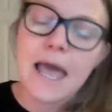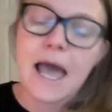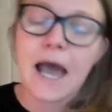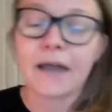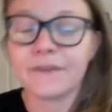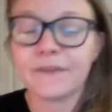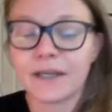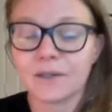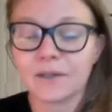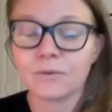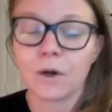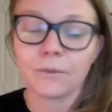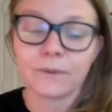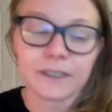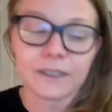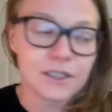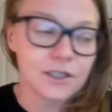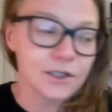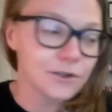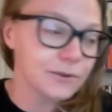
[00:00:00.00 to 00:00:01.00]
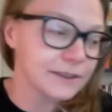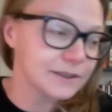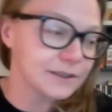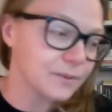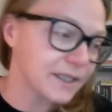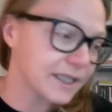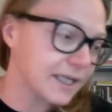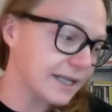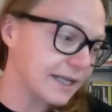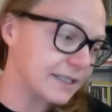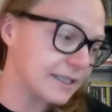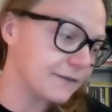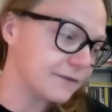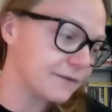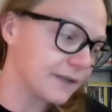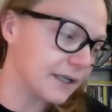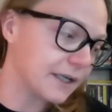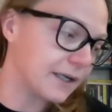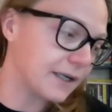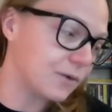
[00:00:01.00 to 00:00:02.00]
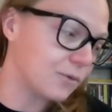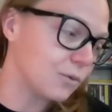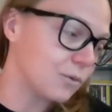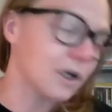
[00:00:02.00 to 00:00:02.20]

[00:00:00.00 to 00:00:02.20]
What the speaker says: And then what we do is we kind of